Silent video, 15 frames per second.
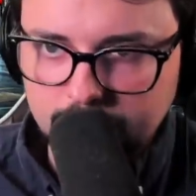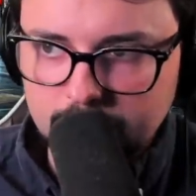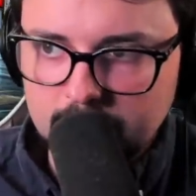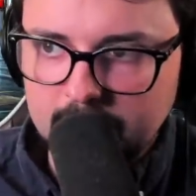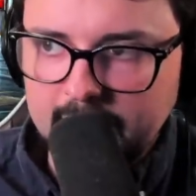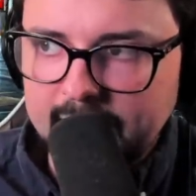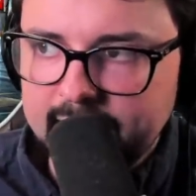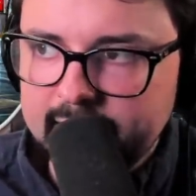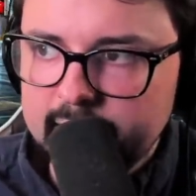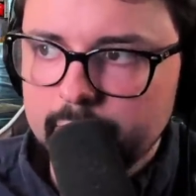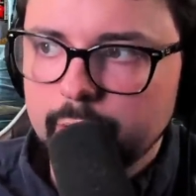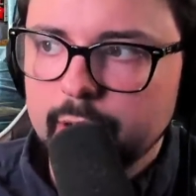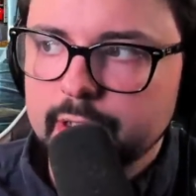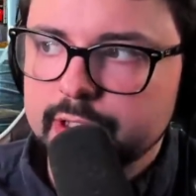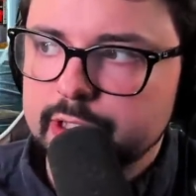and he
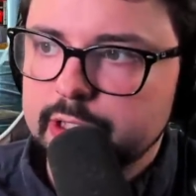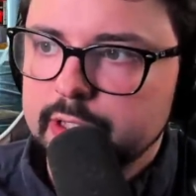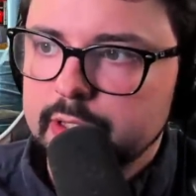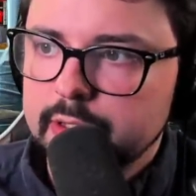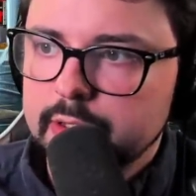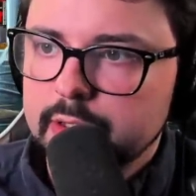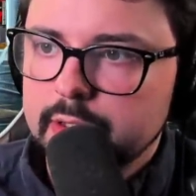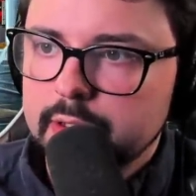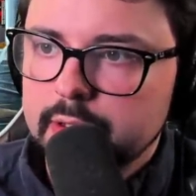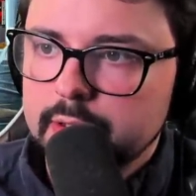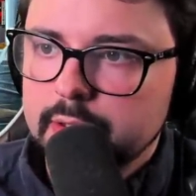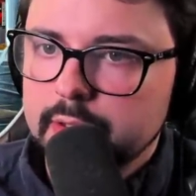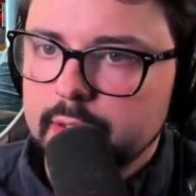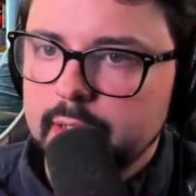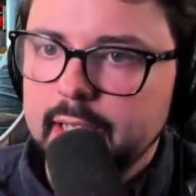was
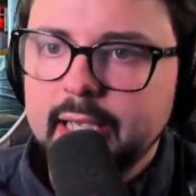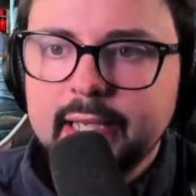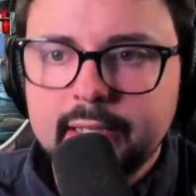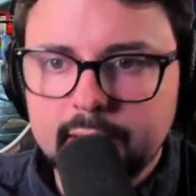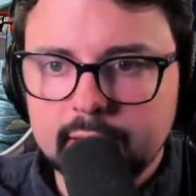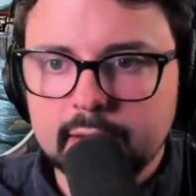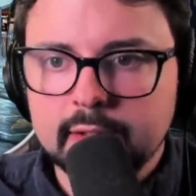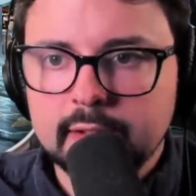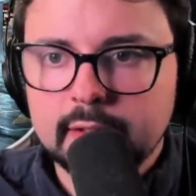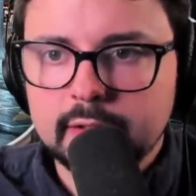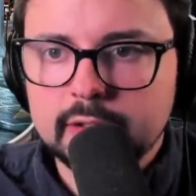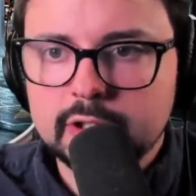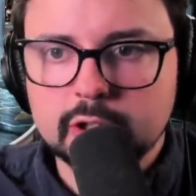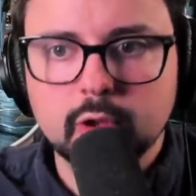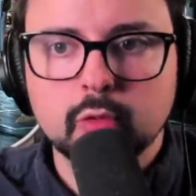in
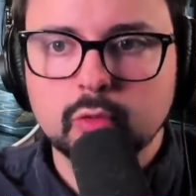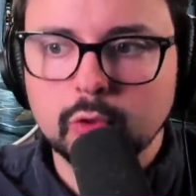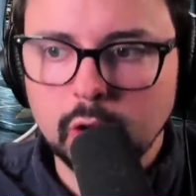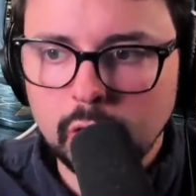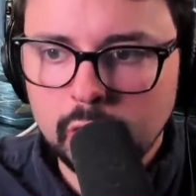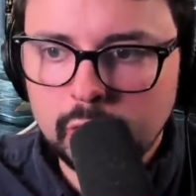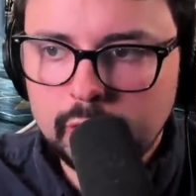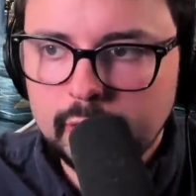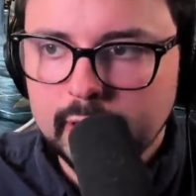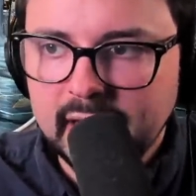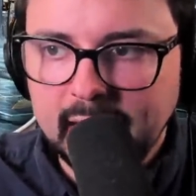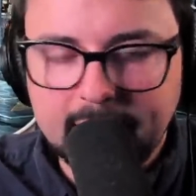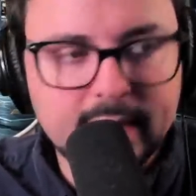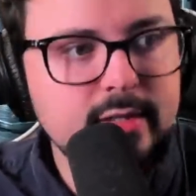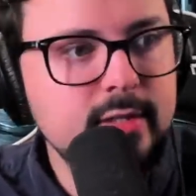to the role
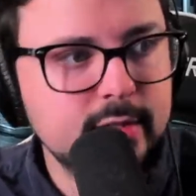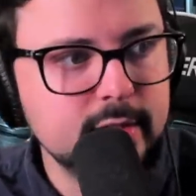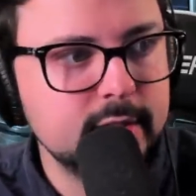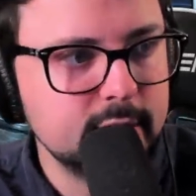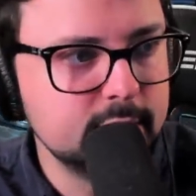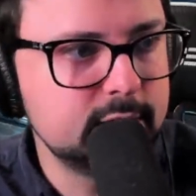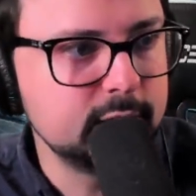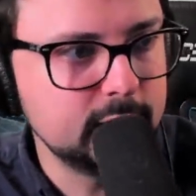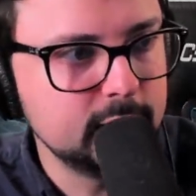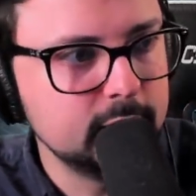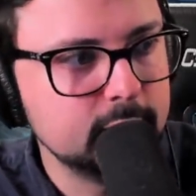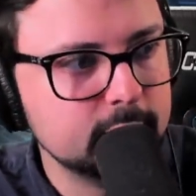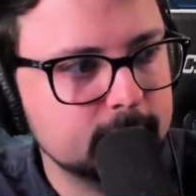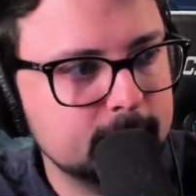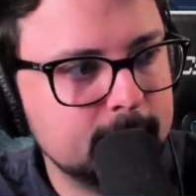and to the
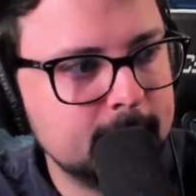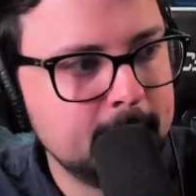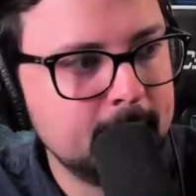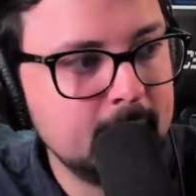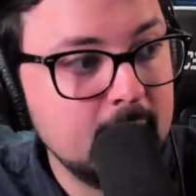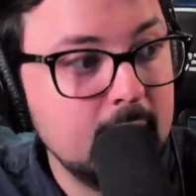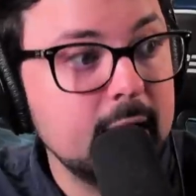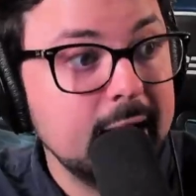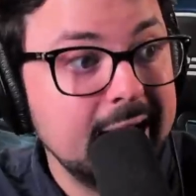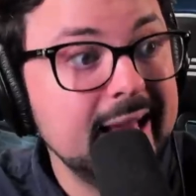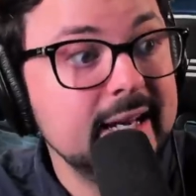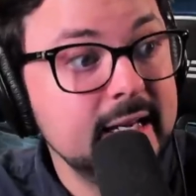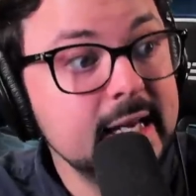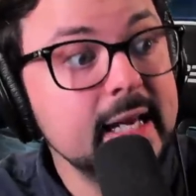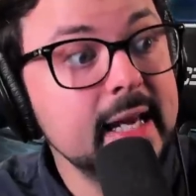DCEU.
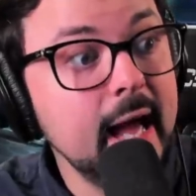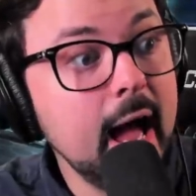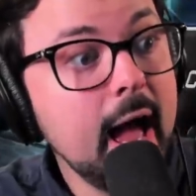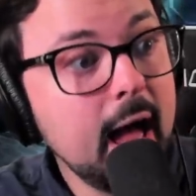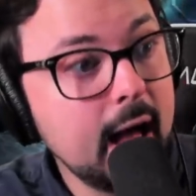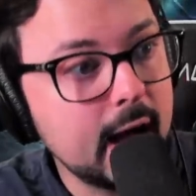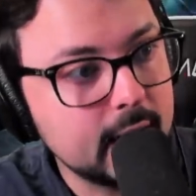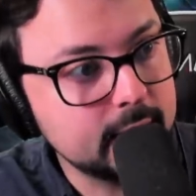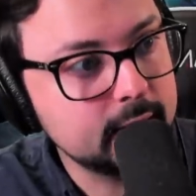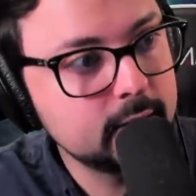And he had